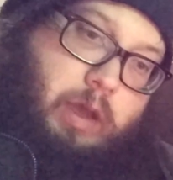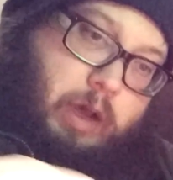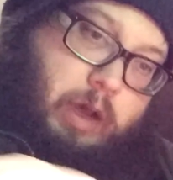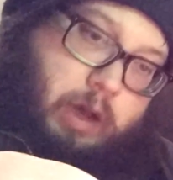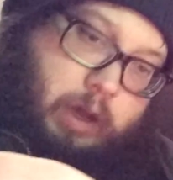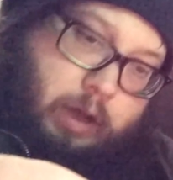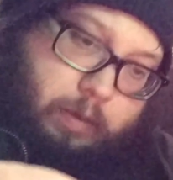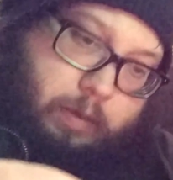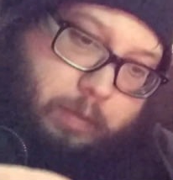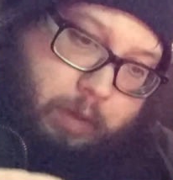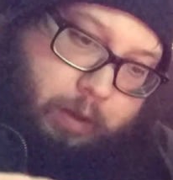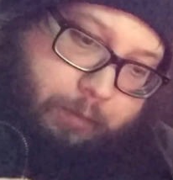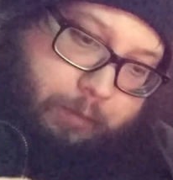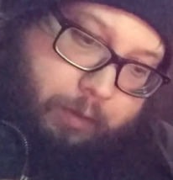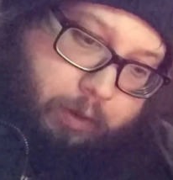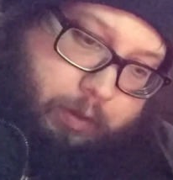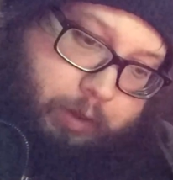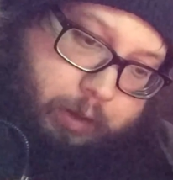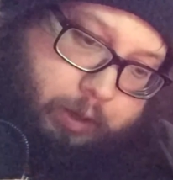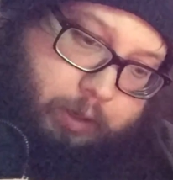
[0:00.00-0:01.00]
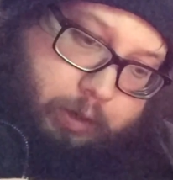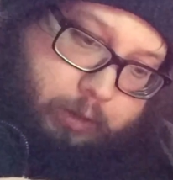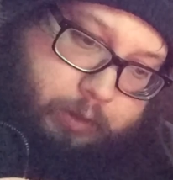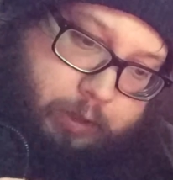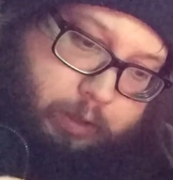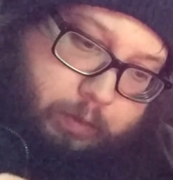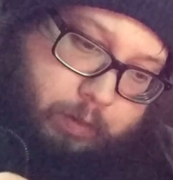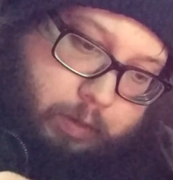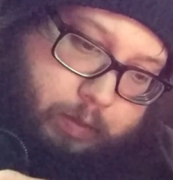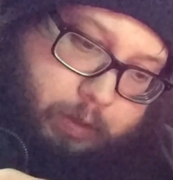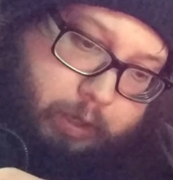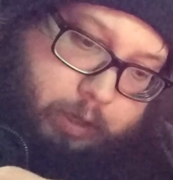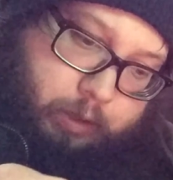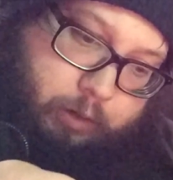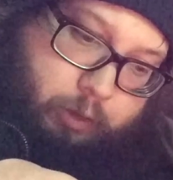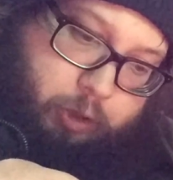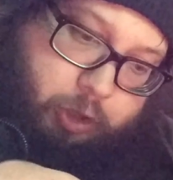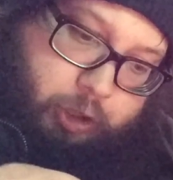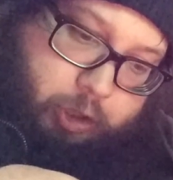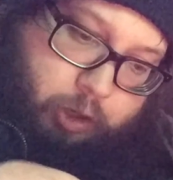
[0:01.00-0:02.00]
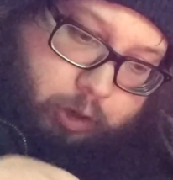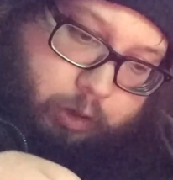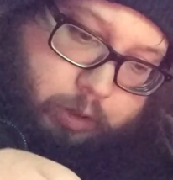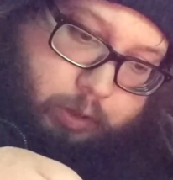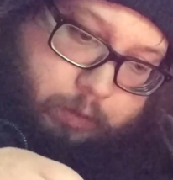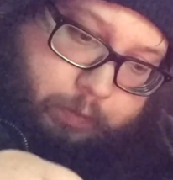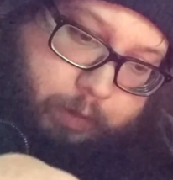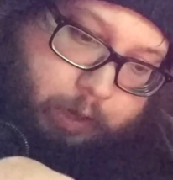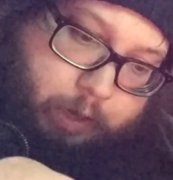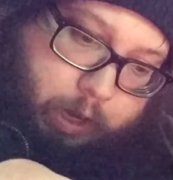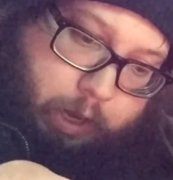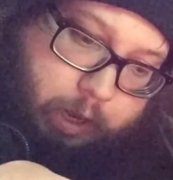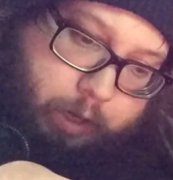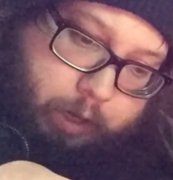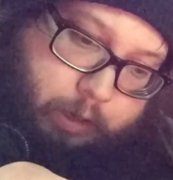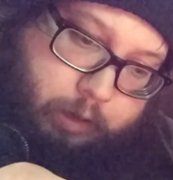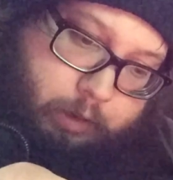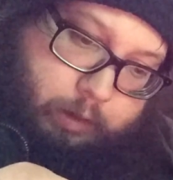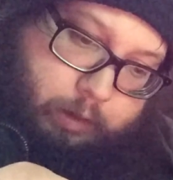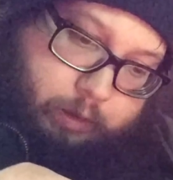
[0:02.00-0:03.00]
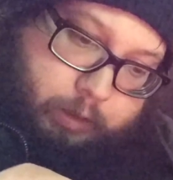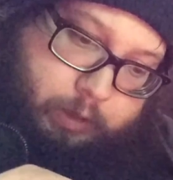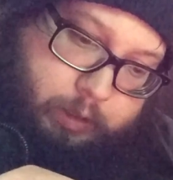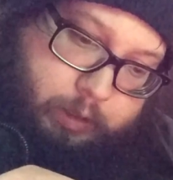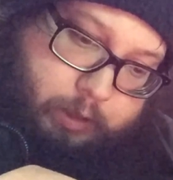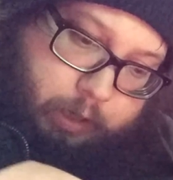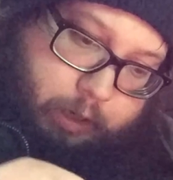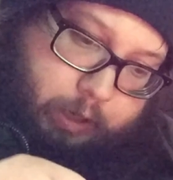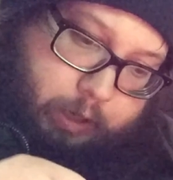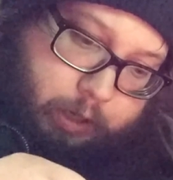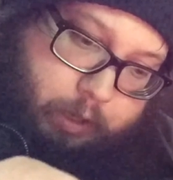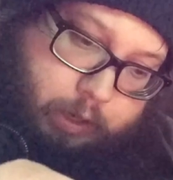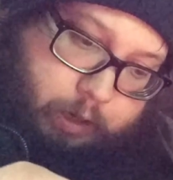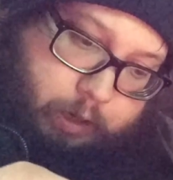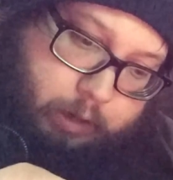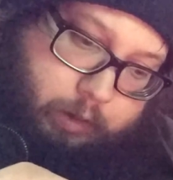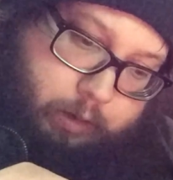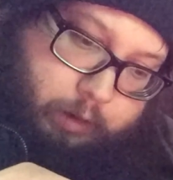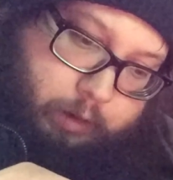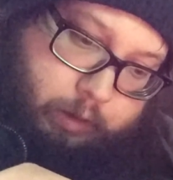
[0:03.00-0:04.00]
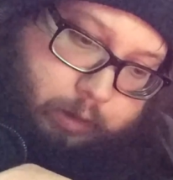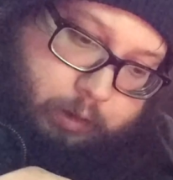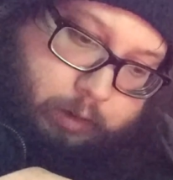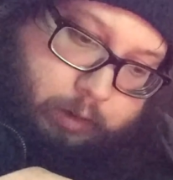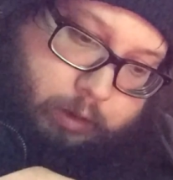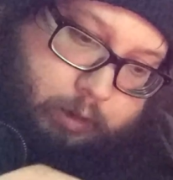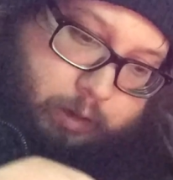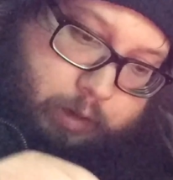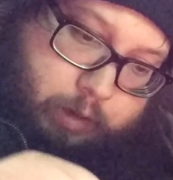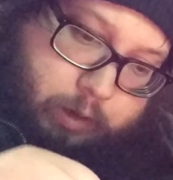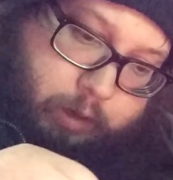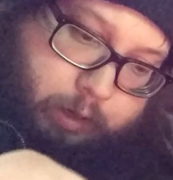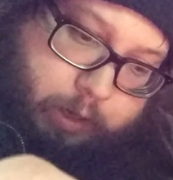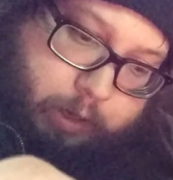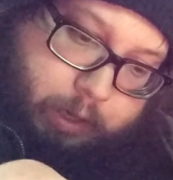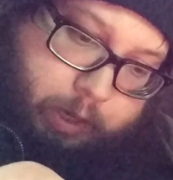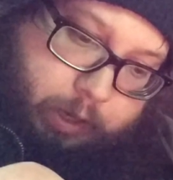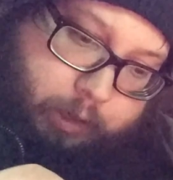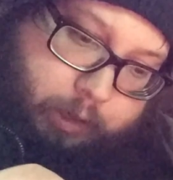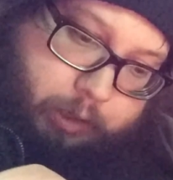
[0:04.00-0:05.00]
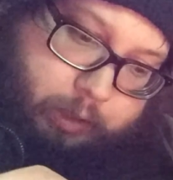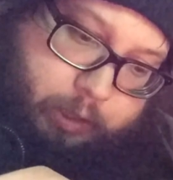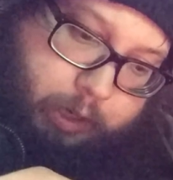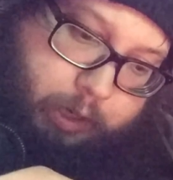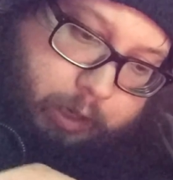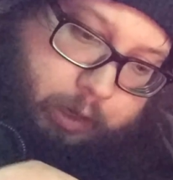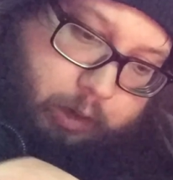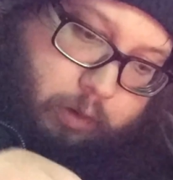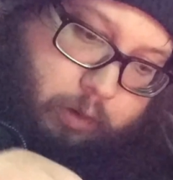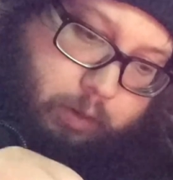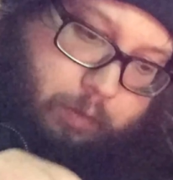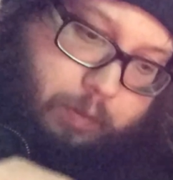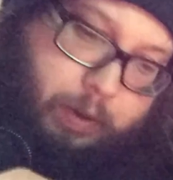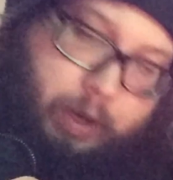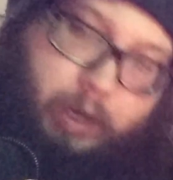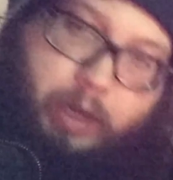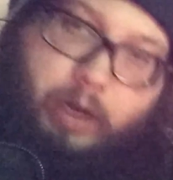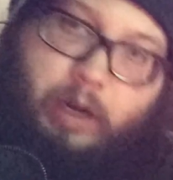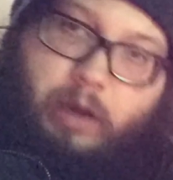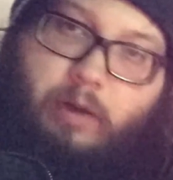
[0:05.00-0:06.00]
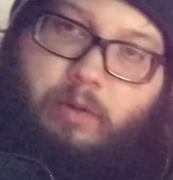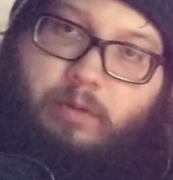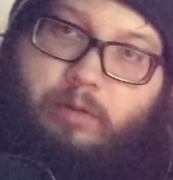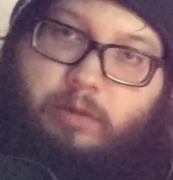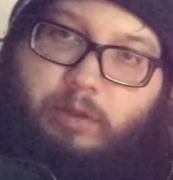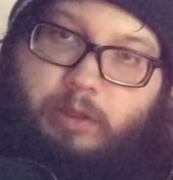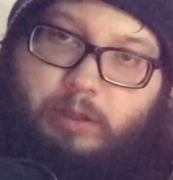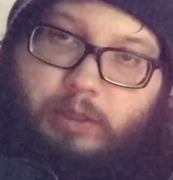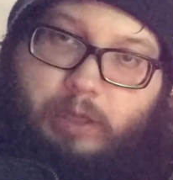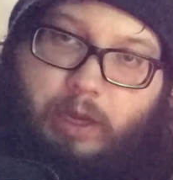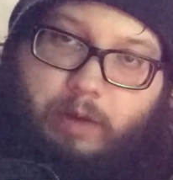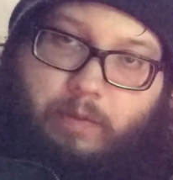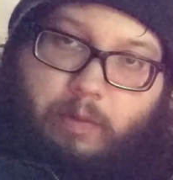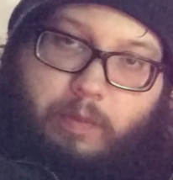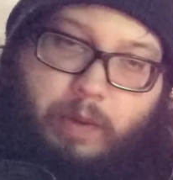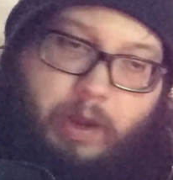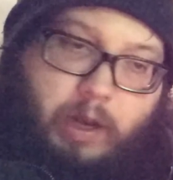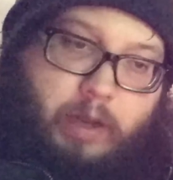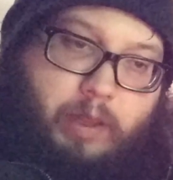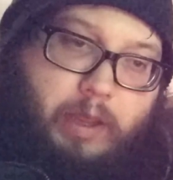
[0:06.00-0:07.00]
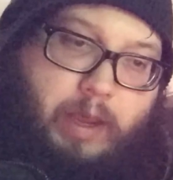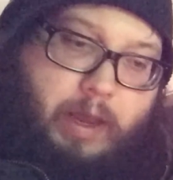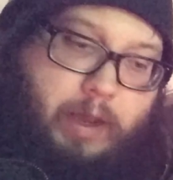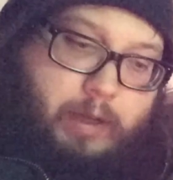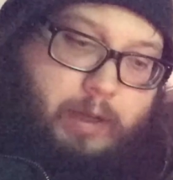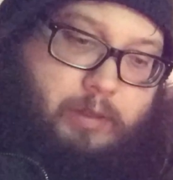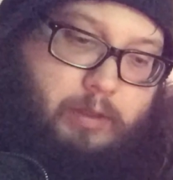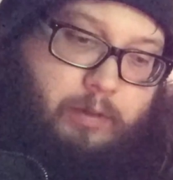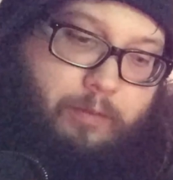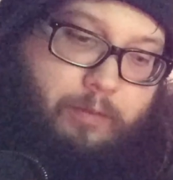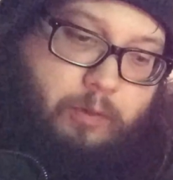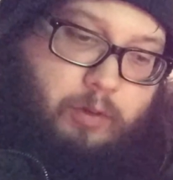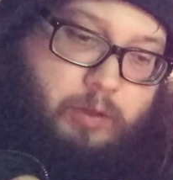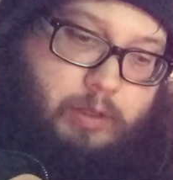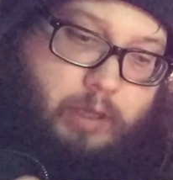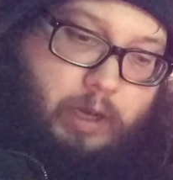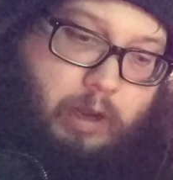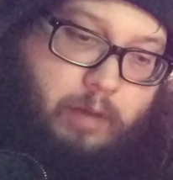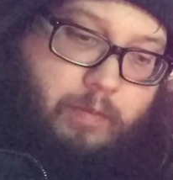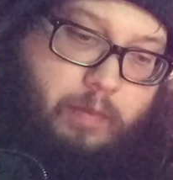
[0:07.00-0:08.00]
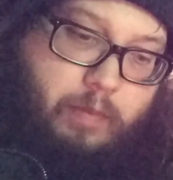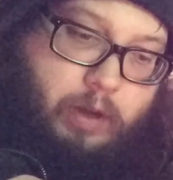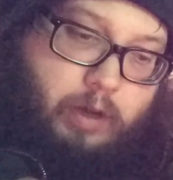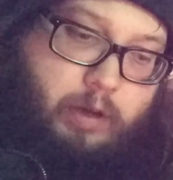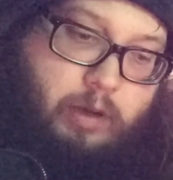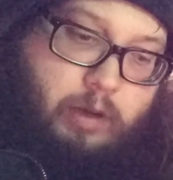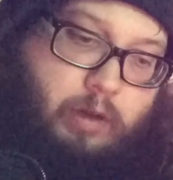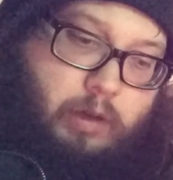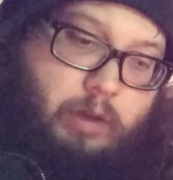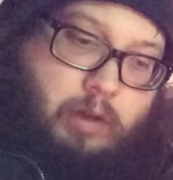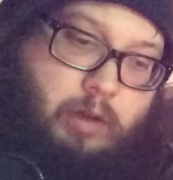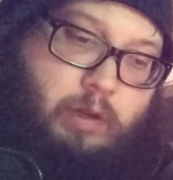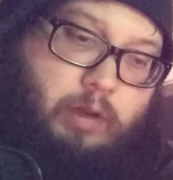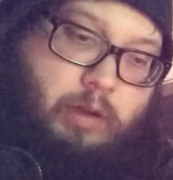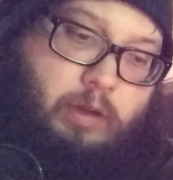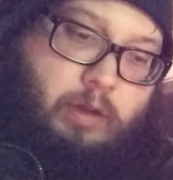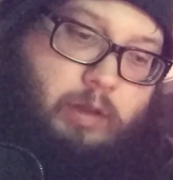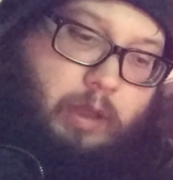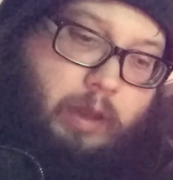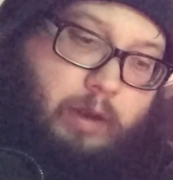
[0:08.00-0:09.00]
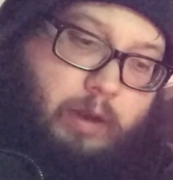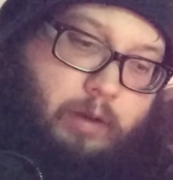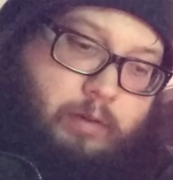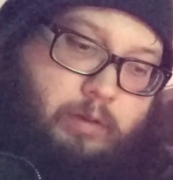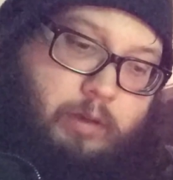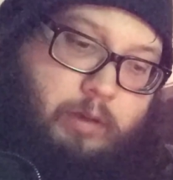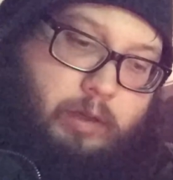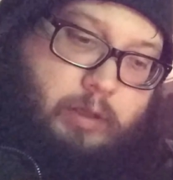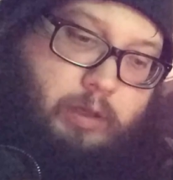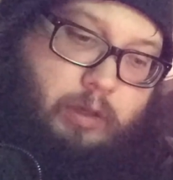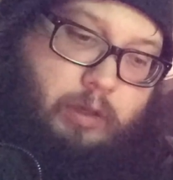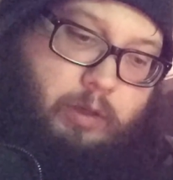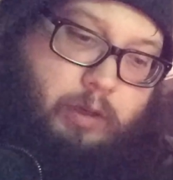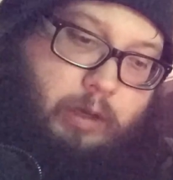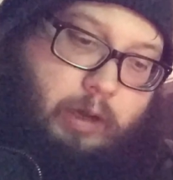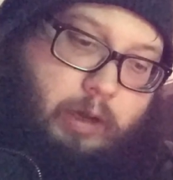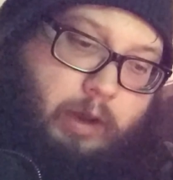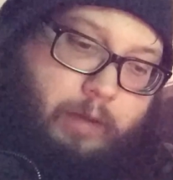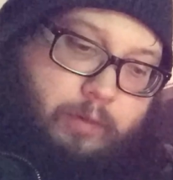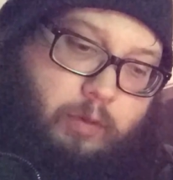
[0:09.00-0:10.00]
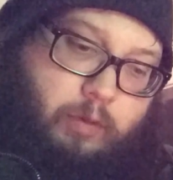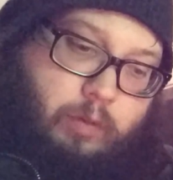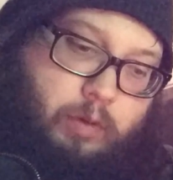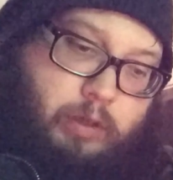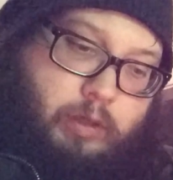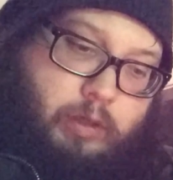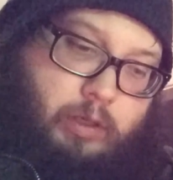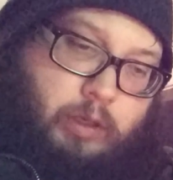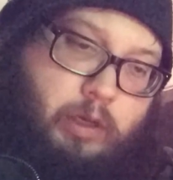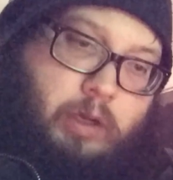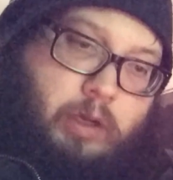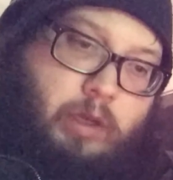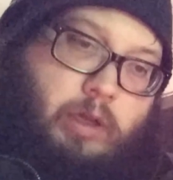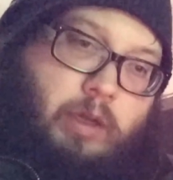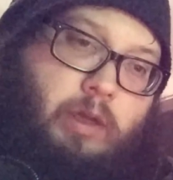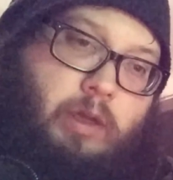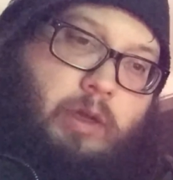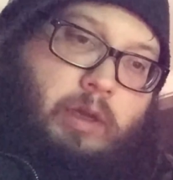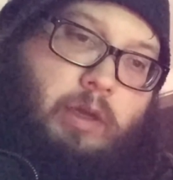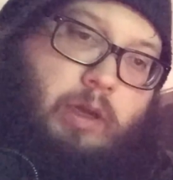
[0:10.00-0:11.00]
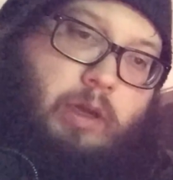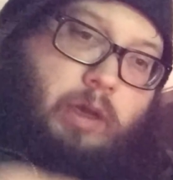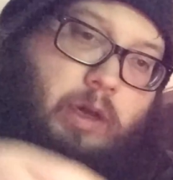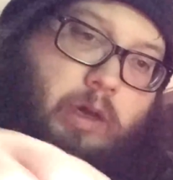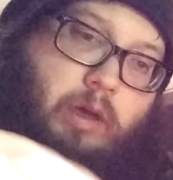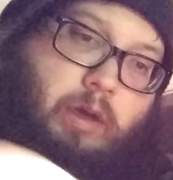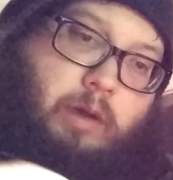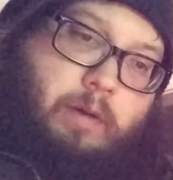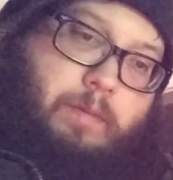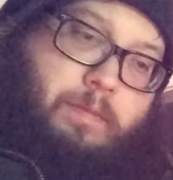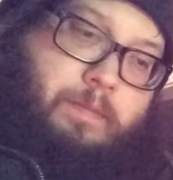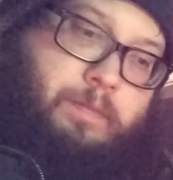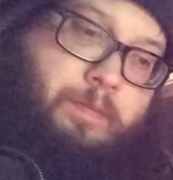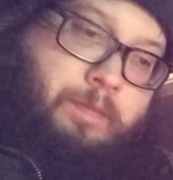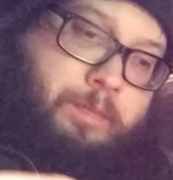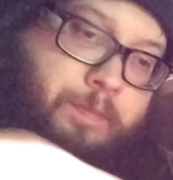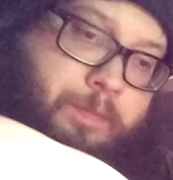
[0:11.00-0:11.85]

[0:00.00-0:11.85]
I found that you'll sometimes get little shards of cotton stuck in there, and you kind of just gotta go and pick it out. It's kind of a pain in the ass the first time, but then it's all good afterwards. And